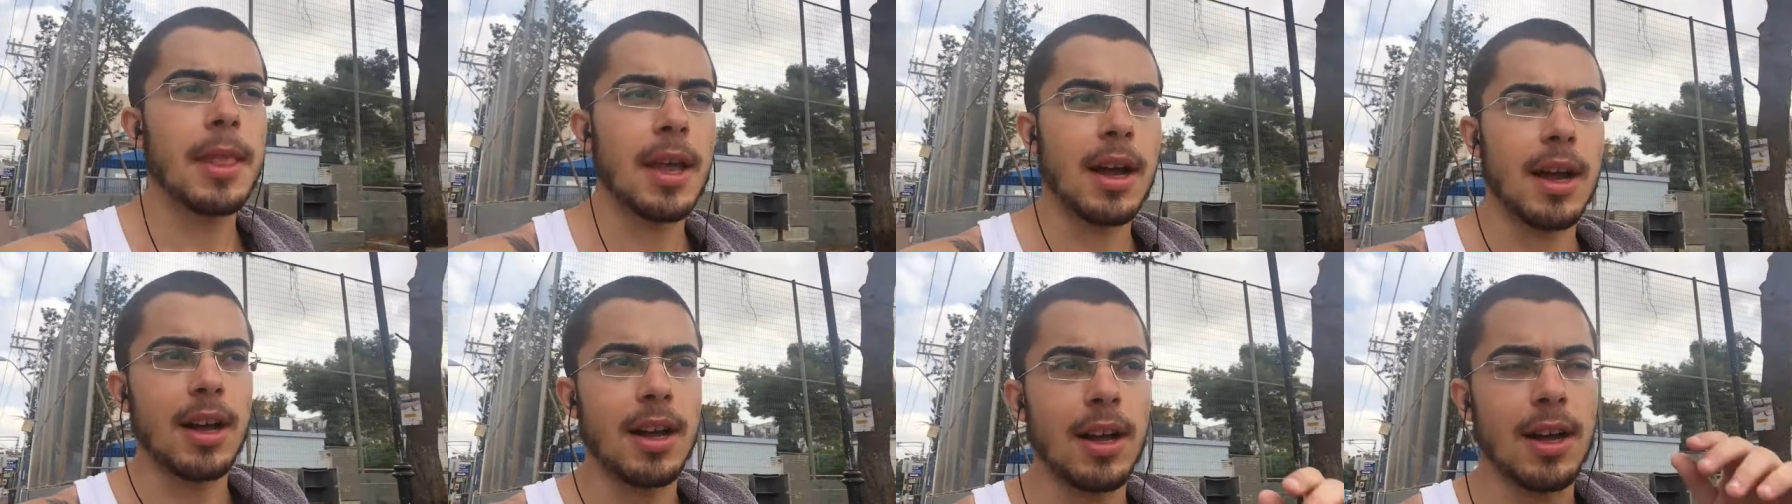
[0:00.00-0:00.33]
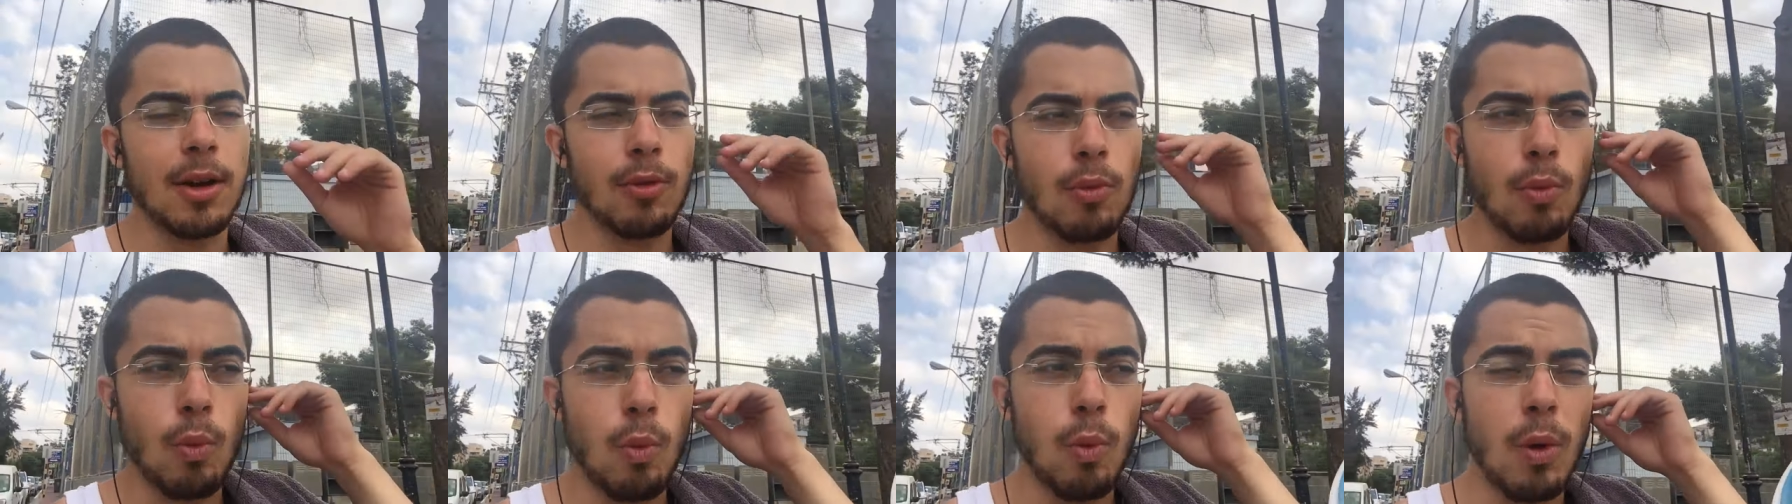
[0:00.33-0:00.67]

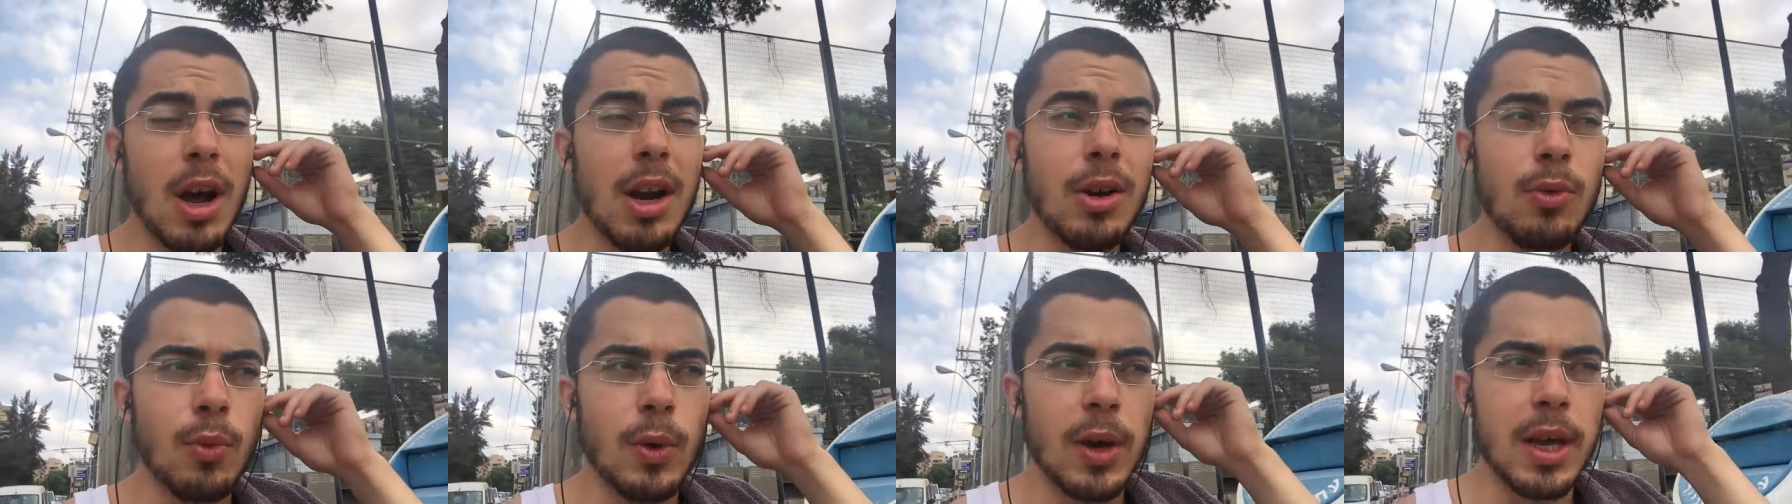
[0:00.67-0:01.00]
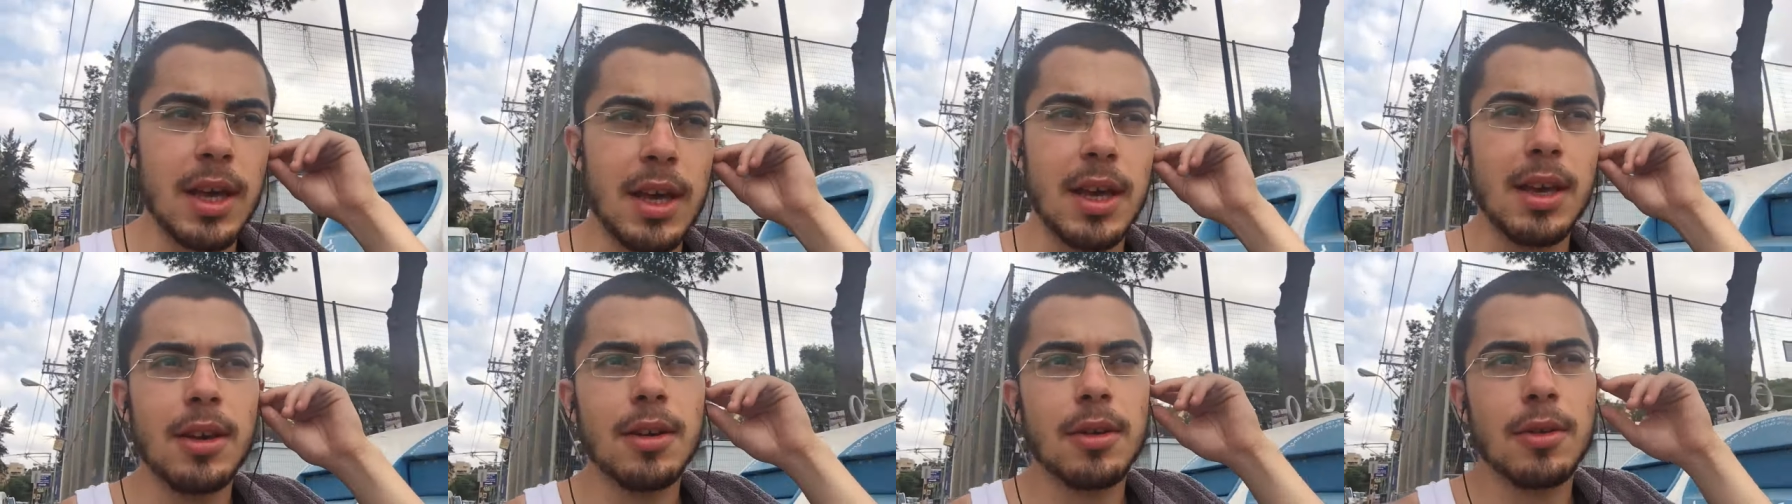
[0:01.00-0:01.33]
One
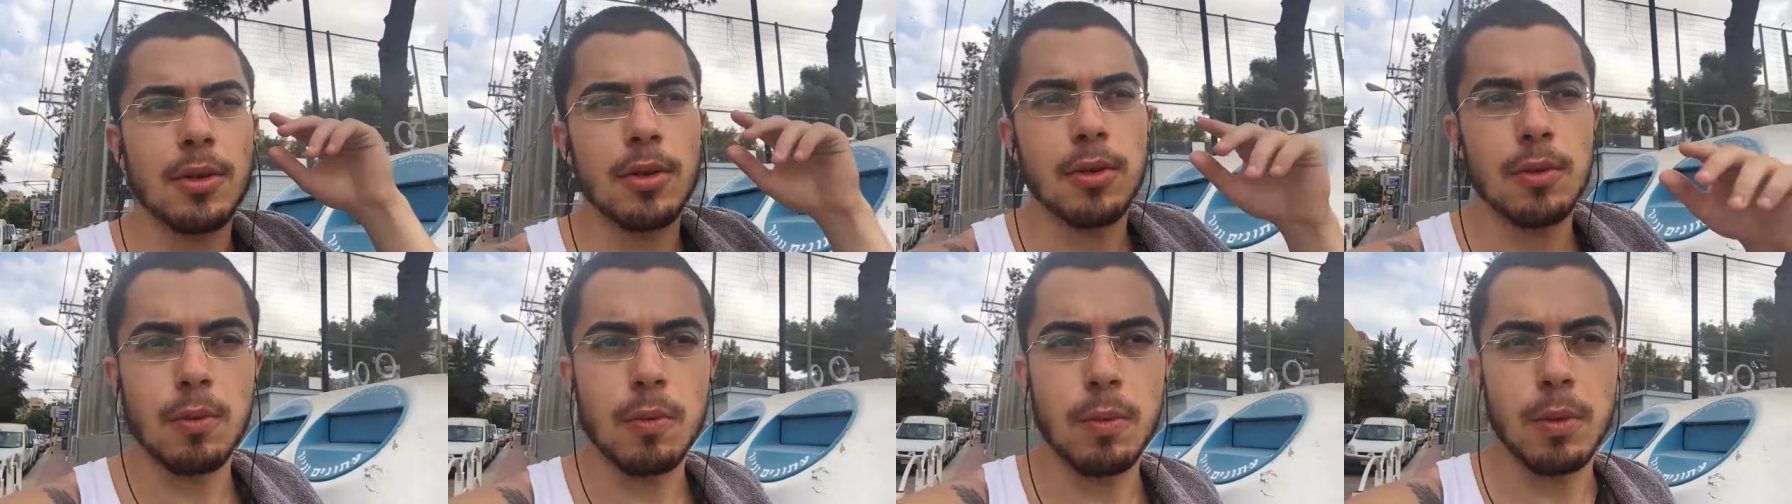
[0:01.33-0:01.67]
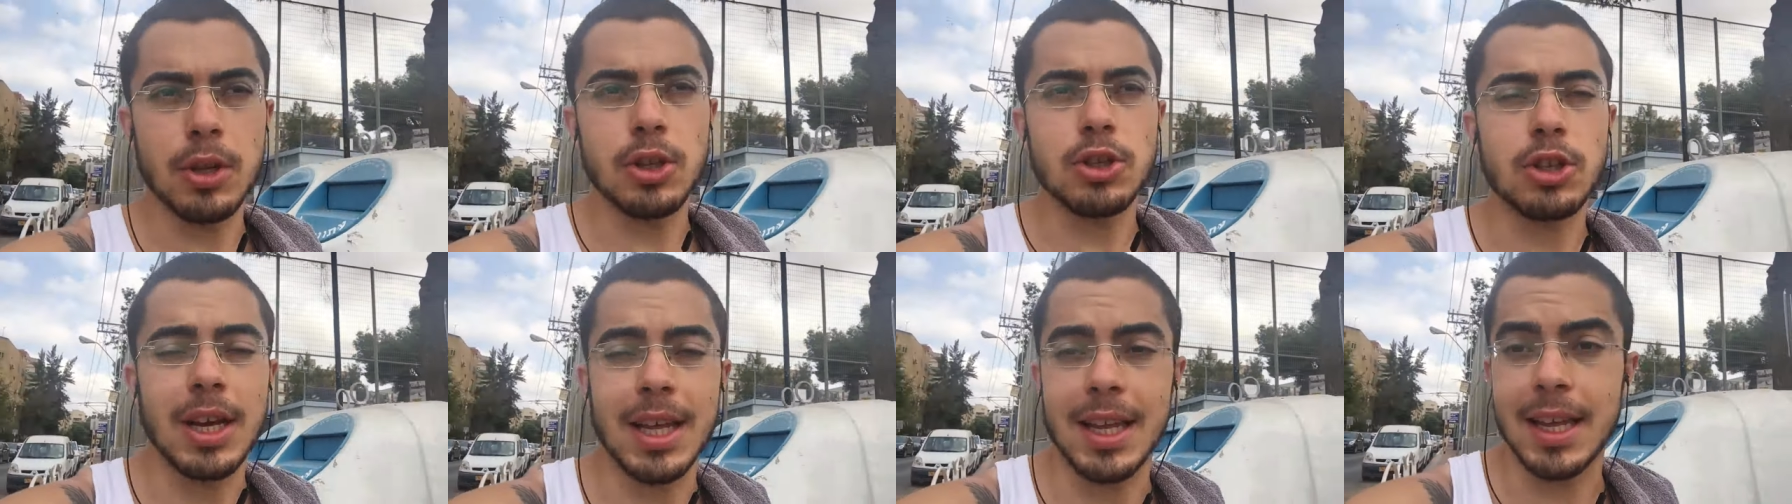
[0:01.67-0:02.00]
way,
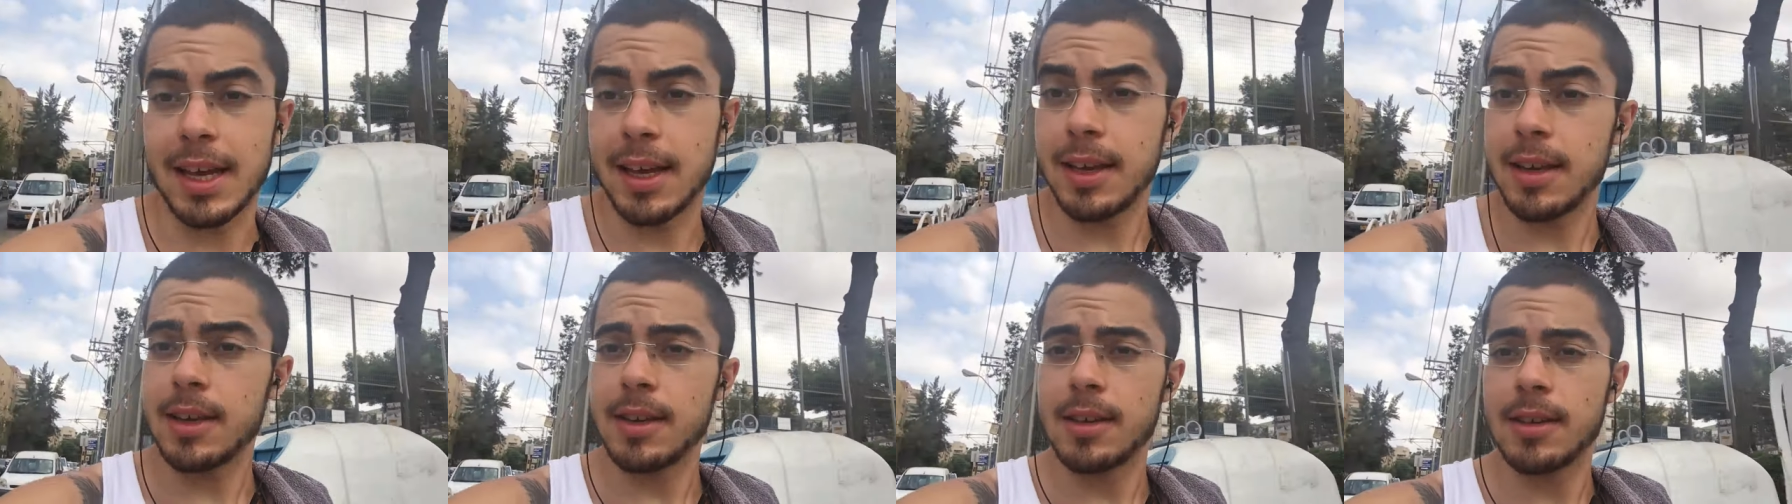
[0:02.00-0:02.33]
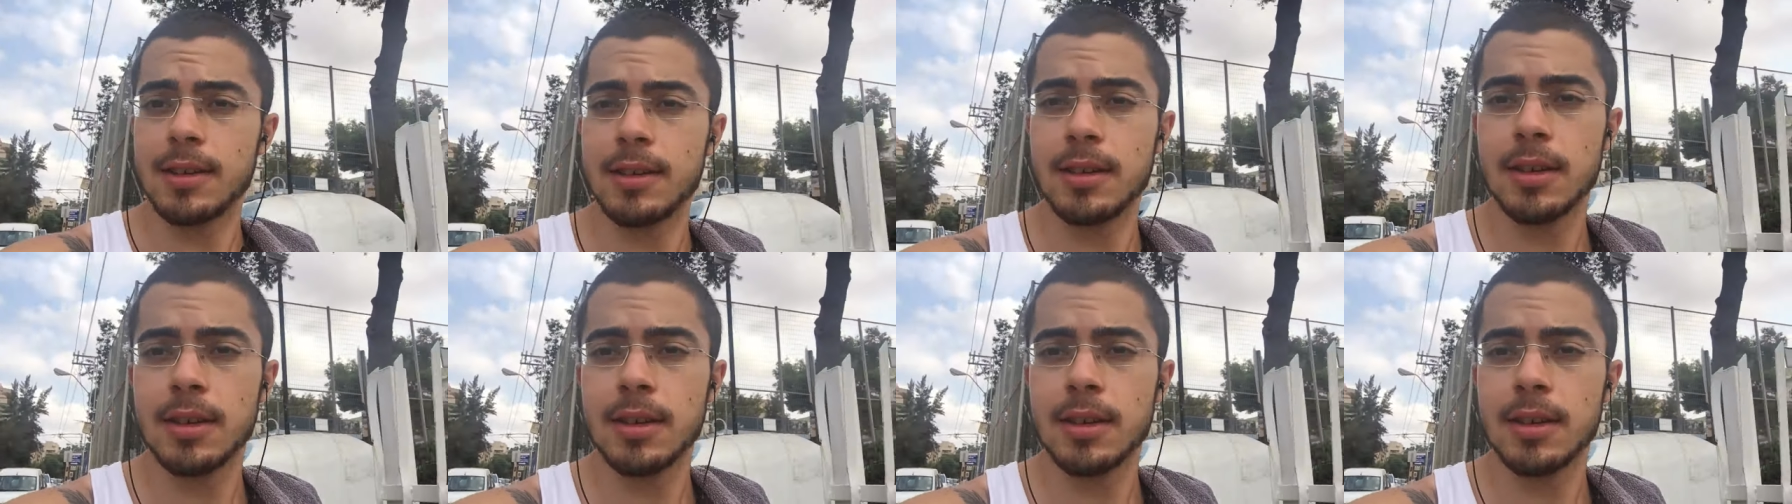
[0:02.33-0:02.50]
which I like,